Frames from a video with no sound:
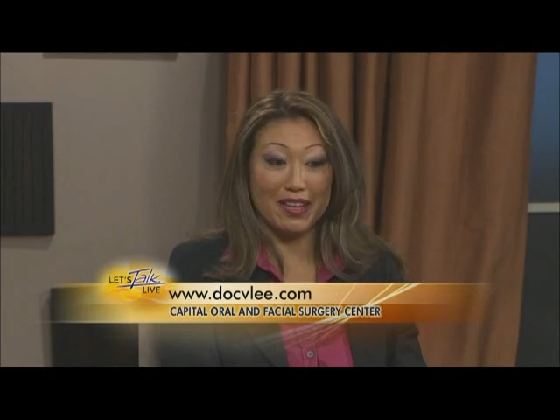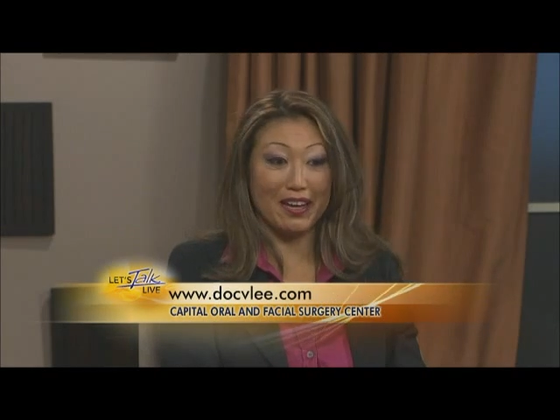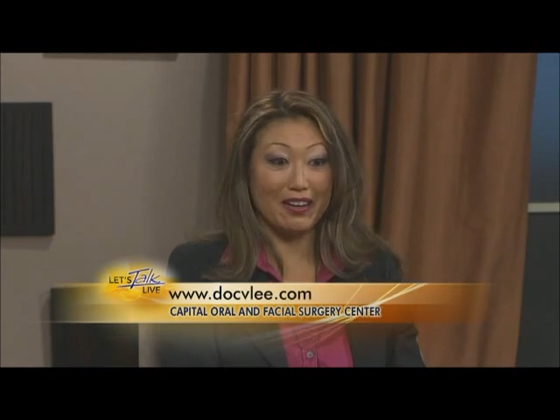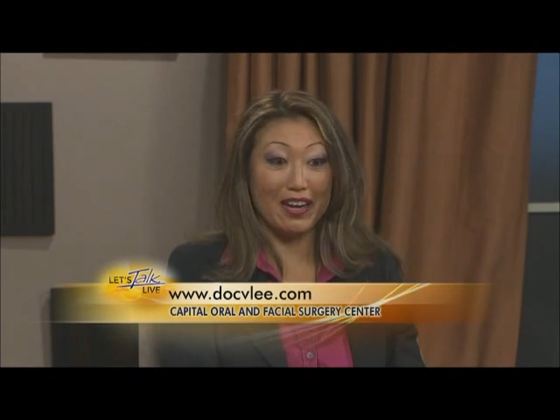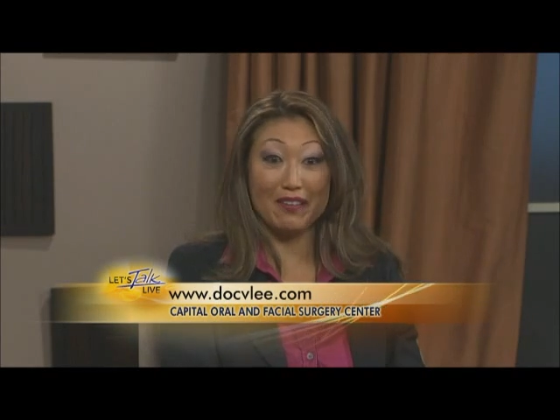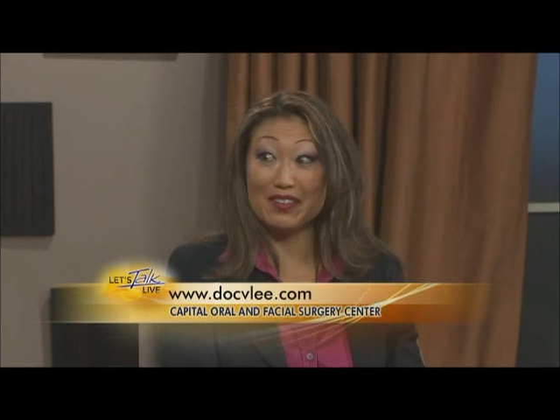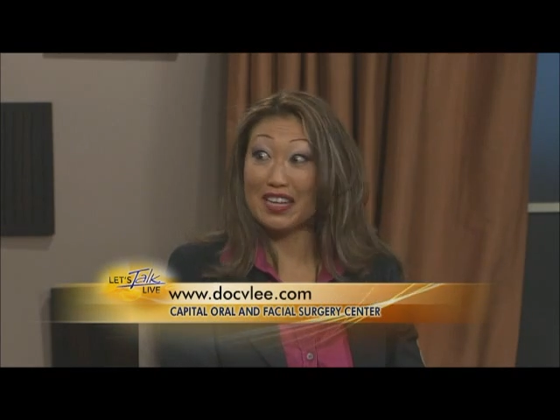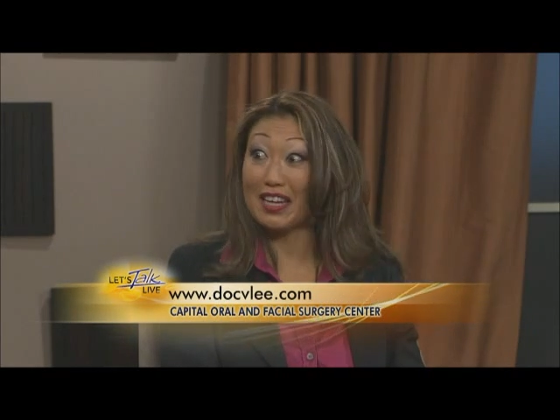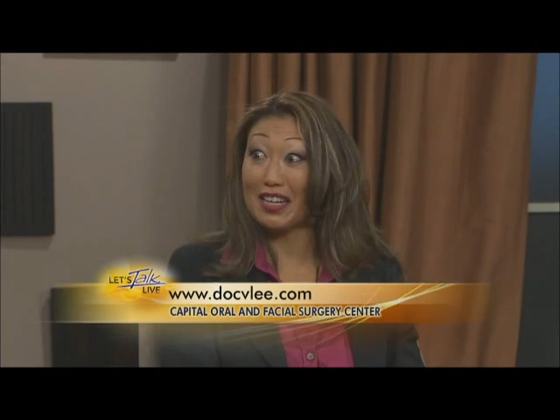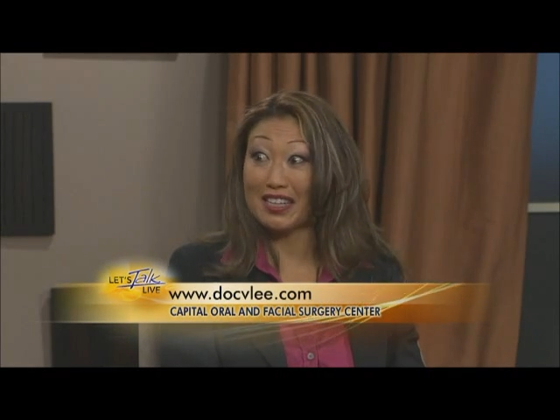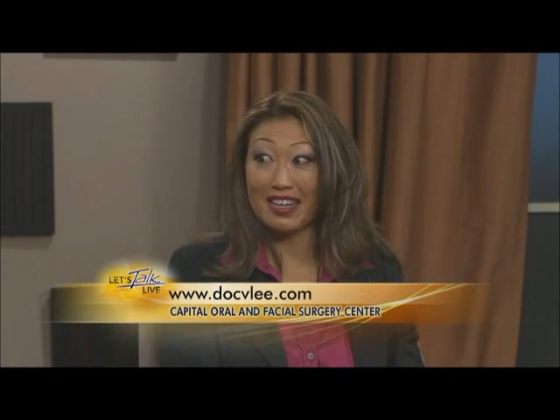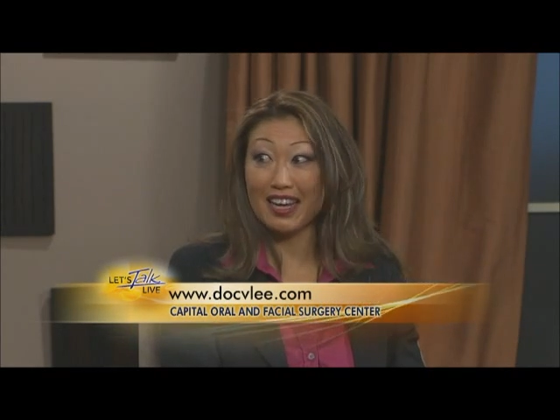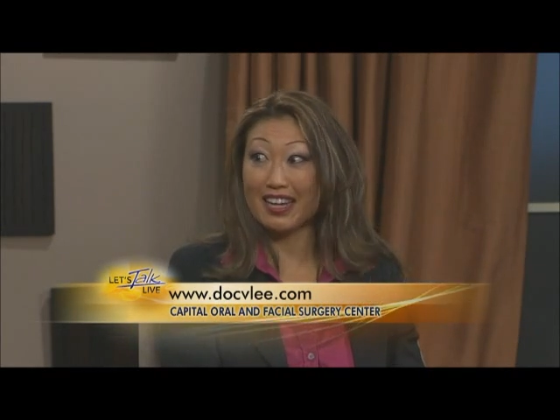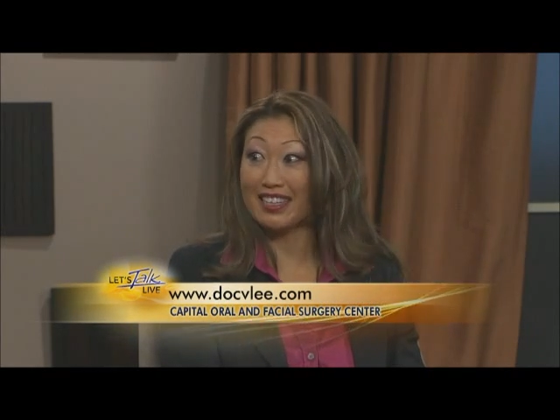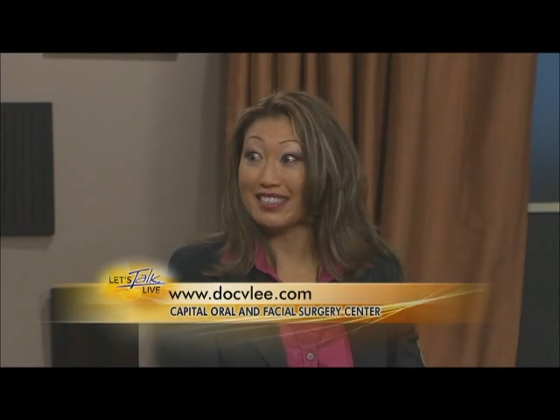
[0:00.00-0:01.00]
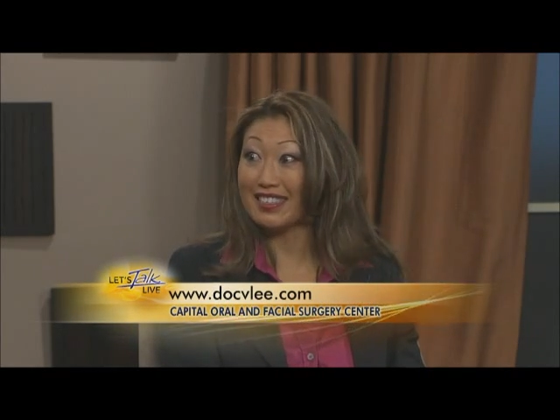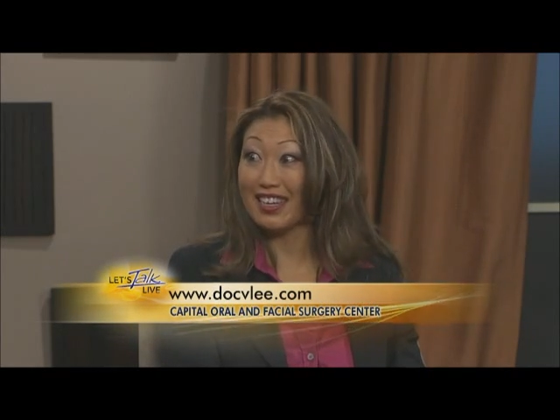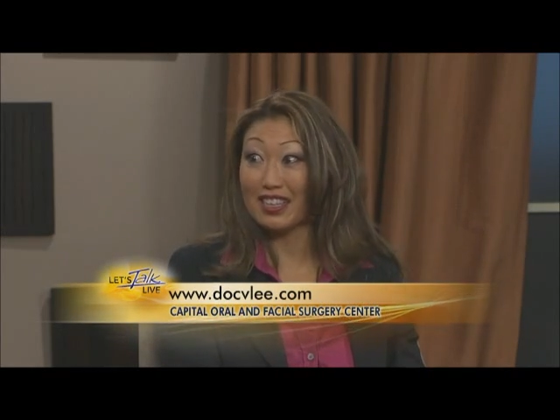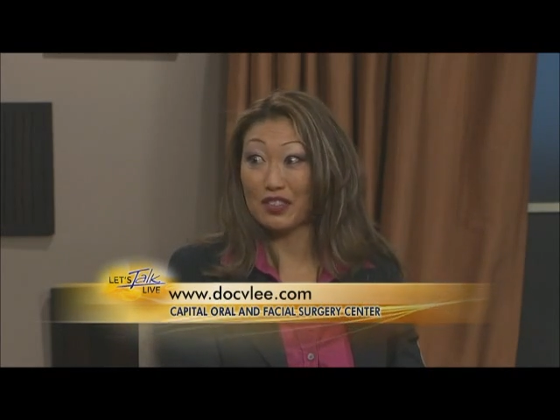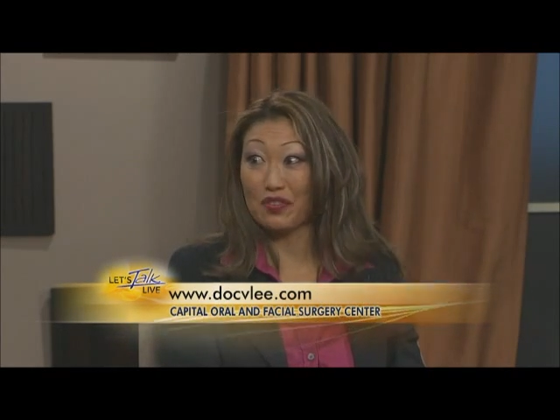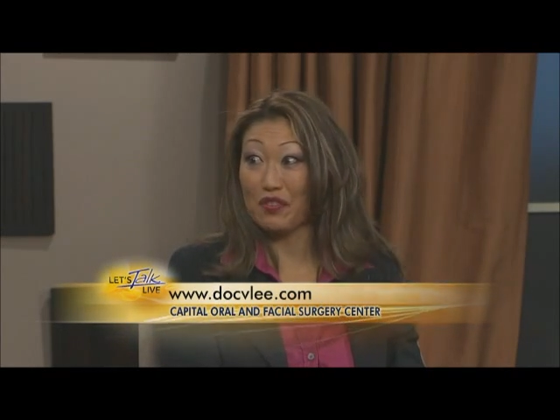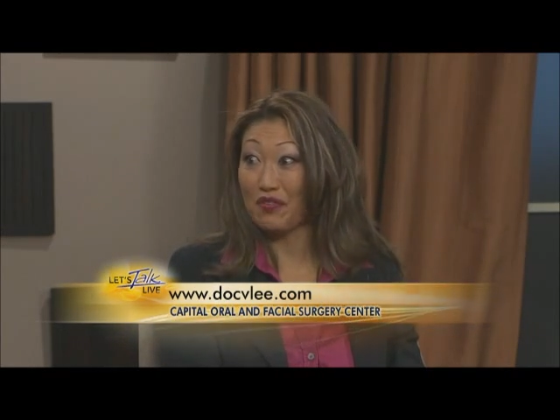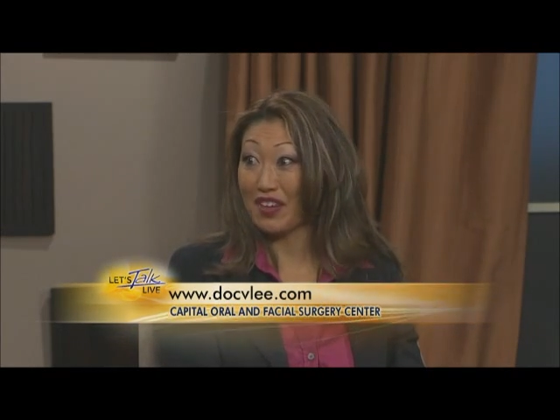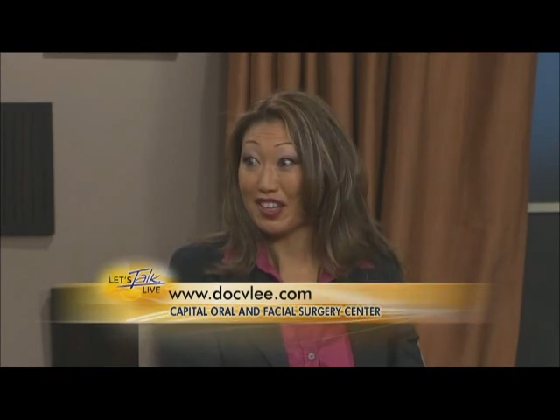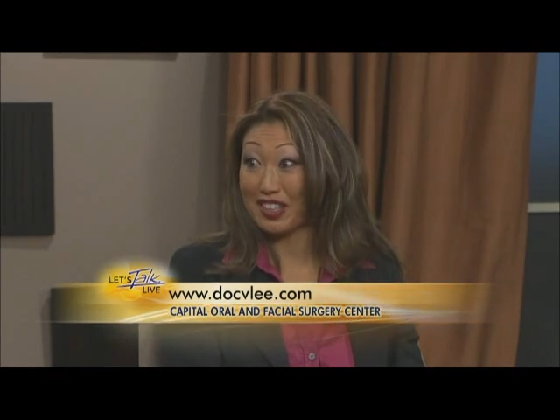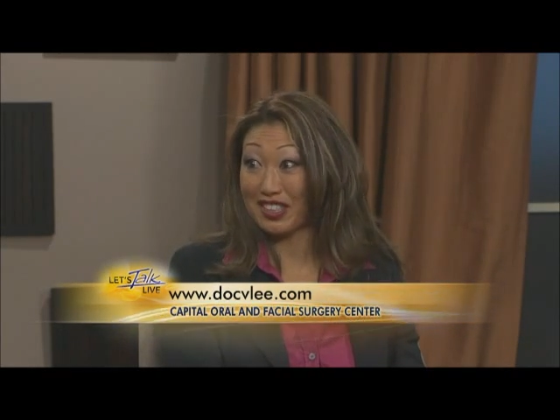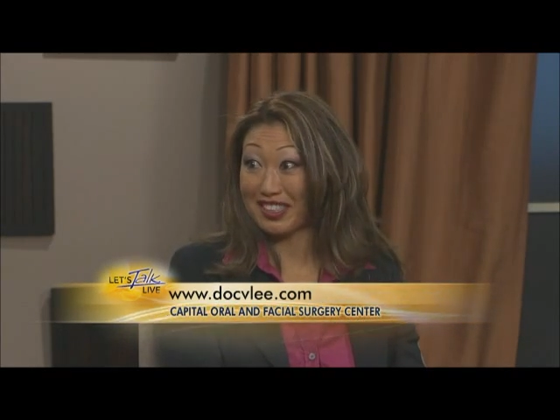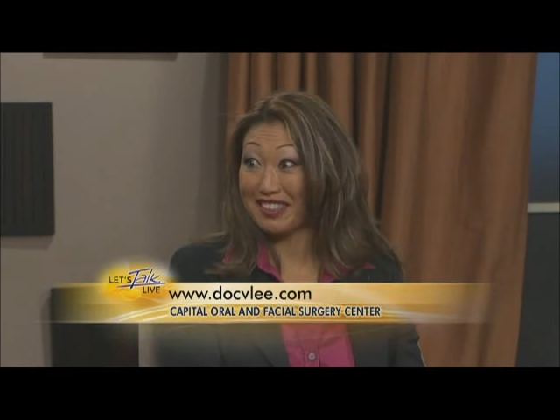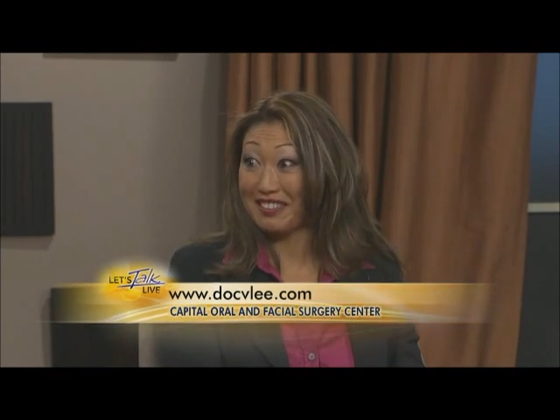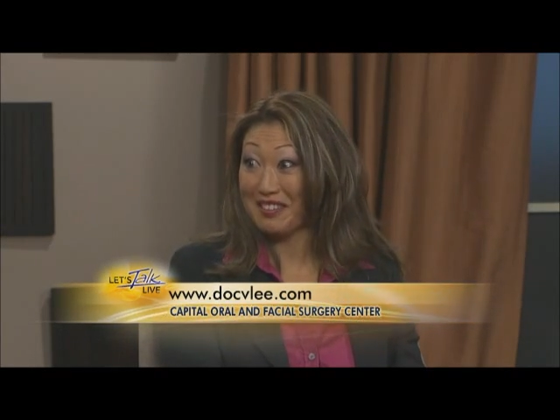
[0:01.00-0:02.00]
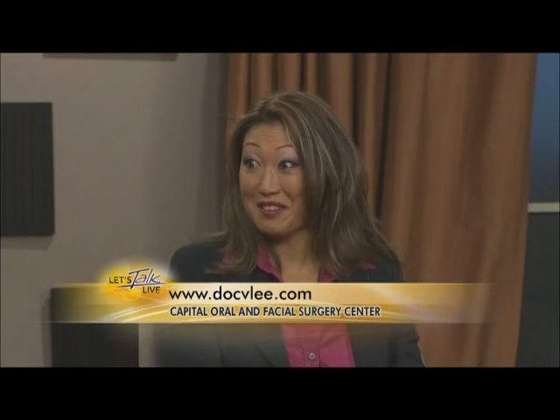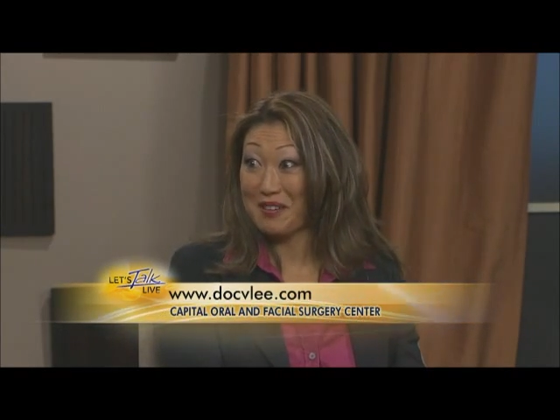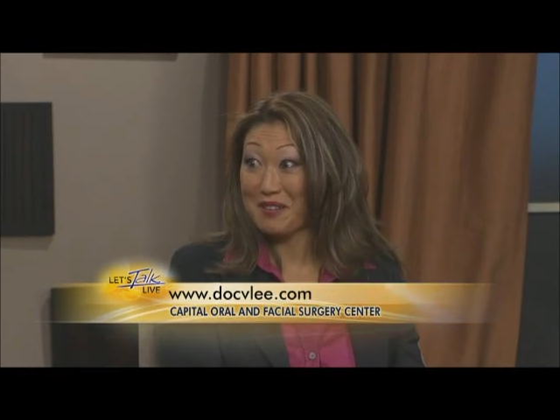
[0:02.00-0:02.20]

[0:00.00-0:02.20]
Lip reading: without having any signs of infection.